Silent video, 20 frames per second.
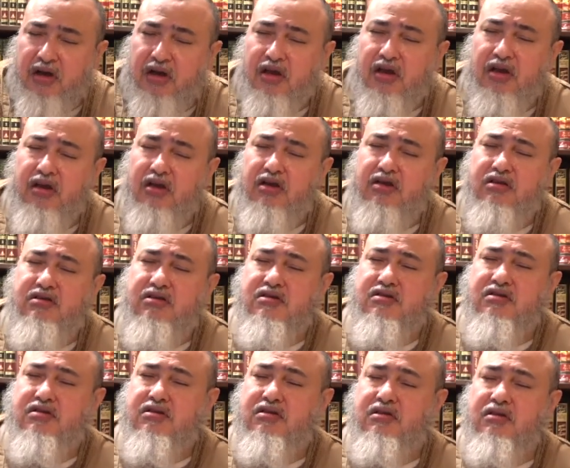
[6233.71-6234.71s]

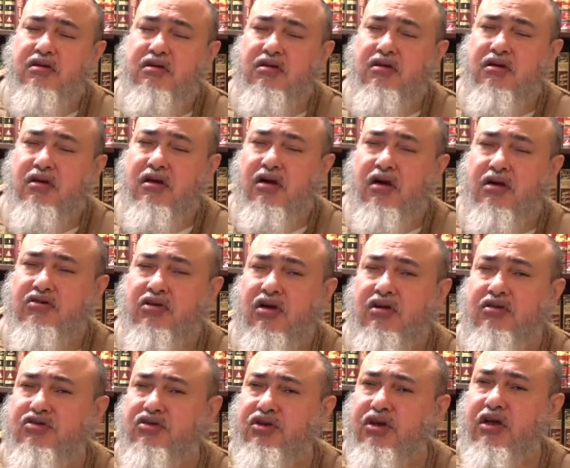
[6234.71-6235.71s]
is
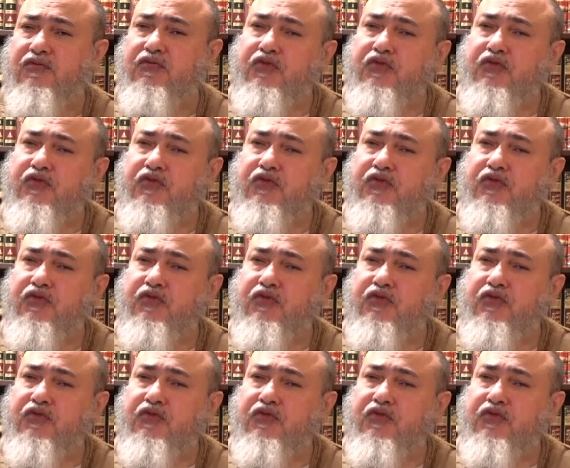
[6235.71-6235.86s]
adultery and